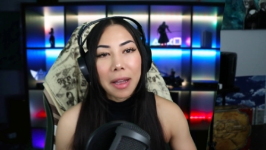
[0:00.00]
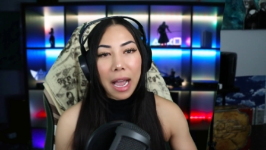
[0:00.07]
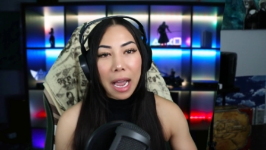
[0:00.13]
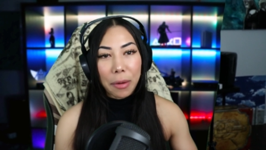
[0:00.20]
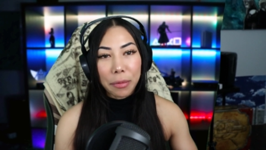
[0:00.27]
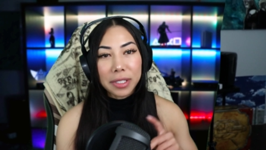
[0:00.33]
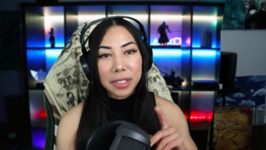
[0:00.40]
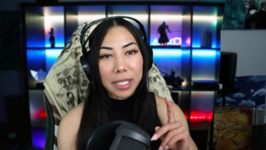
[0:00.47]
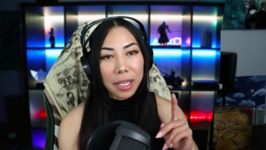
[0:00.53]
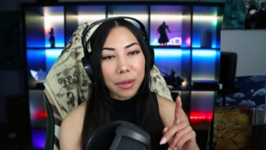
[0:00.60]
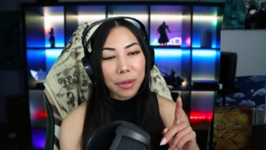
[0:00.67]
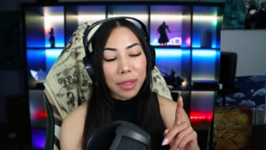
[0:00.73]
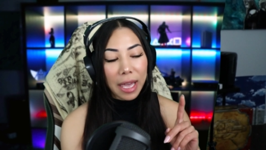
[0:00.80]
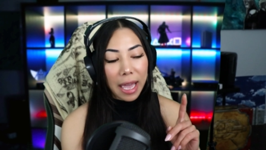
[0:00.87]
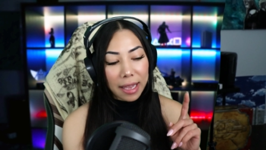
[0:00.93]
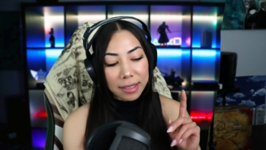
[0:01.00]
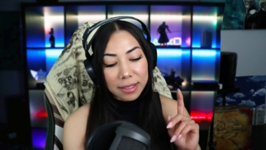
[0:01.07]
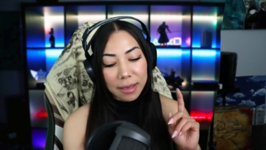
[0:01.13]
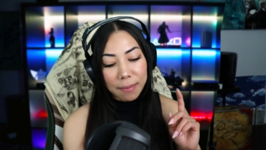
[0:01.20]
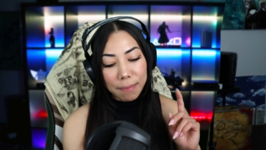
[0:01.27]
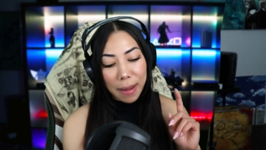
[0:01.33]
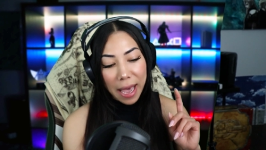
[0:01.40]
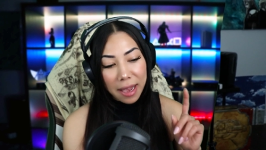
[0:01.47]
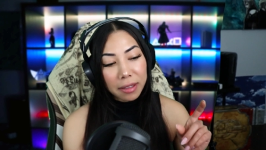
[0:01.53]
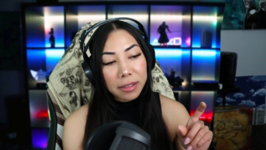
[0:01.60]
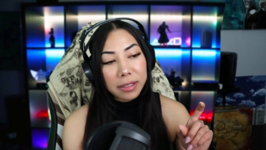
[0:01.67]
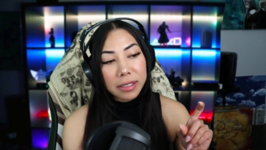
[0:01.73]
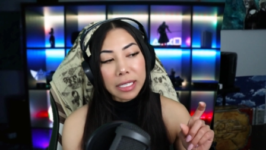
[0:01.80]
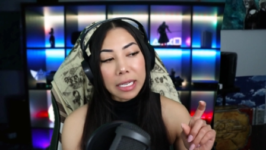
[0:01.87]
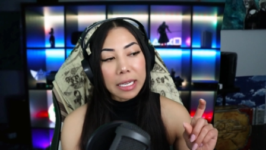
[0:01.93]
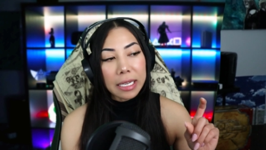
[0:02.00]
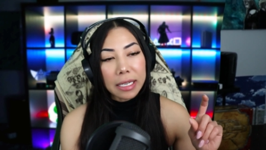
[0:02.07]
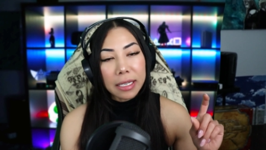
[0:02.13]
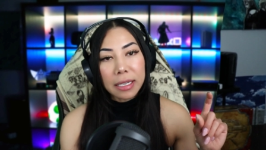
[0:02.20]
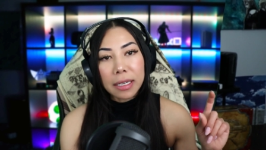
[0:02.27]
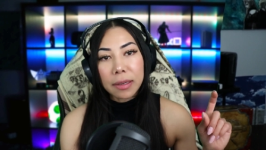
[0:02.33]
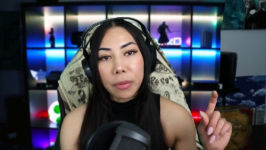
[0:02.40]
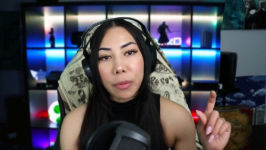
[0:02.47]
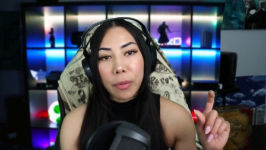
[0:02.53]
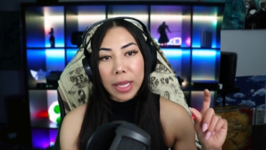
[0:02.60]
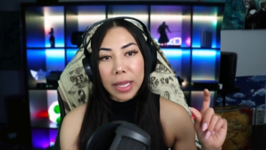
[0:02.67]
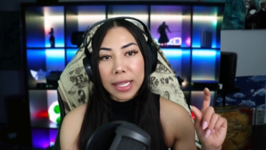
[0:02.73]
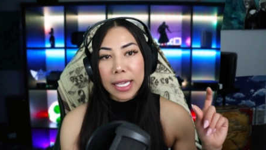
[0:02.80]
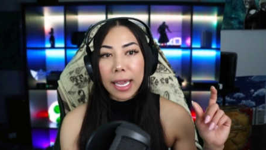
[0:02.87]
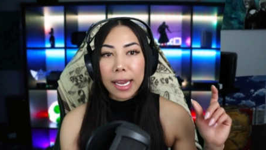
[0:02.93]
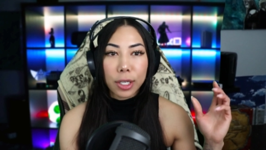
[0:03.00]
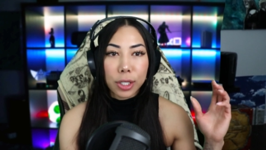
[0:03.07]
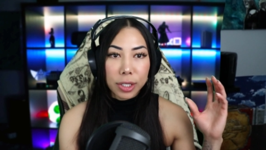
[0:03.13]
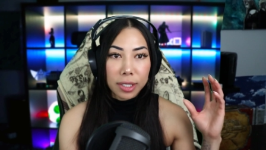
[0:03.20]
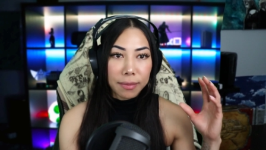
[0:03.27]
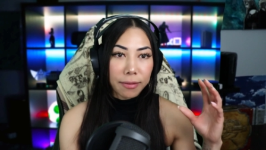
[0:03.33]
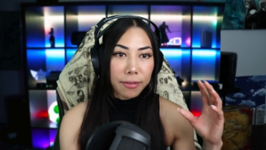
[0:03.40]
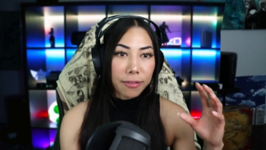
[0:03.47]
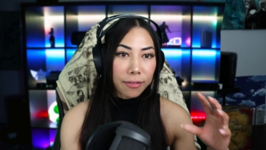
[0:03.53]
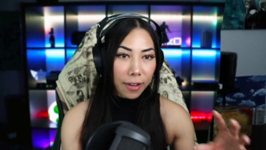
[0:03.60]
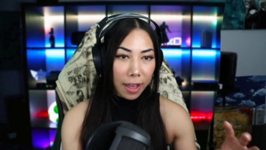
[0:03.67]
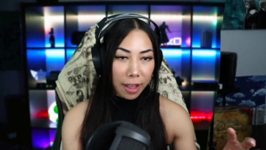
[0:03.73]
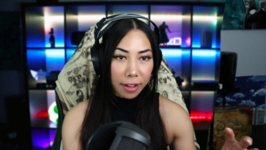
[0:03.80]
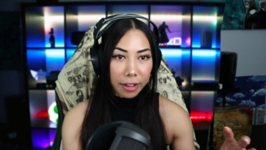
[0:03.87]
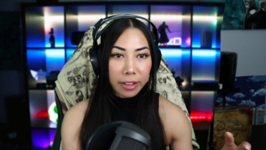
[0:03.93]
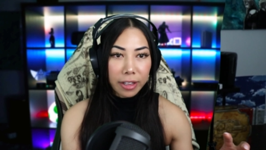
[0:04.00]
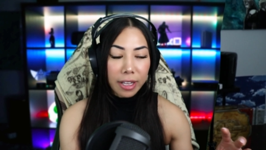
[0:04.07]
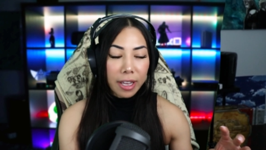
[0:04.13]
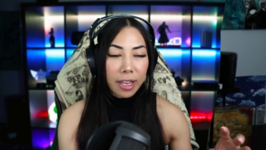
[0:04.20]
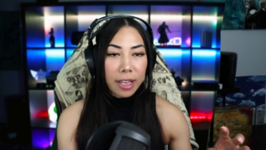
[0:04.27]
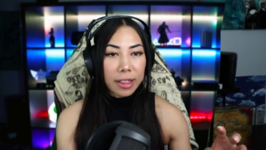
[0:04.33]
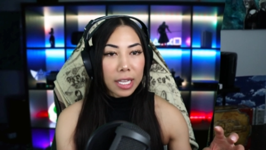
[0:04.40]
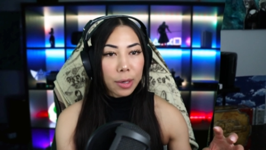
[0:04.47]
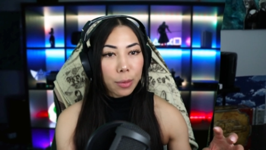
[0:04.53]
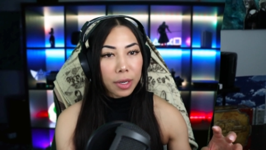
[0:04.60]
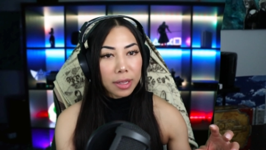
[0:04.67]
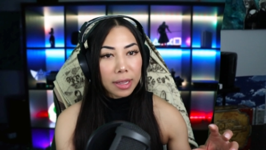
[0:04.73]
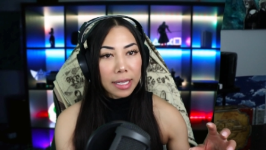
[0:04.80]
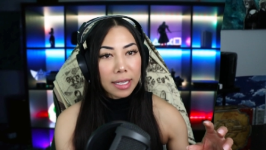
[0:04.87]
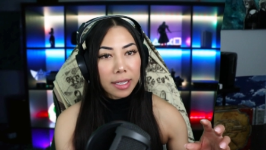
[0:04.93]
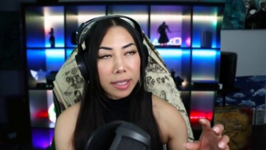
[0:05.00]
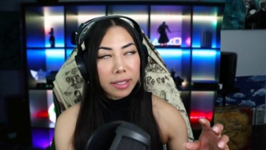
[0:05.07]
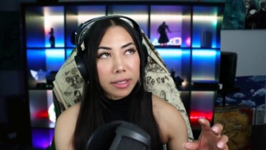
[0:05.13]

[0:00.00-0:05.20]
I will say though, that battle scene when the airship fell, there were these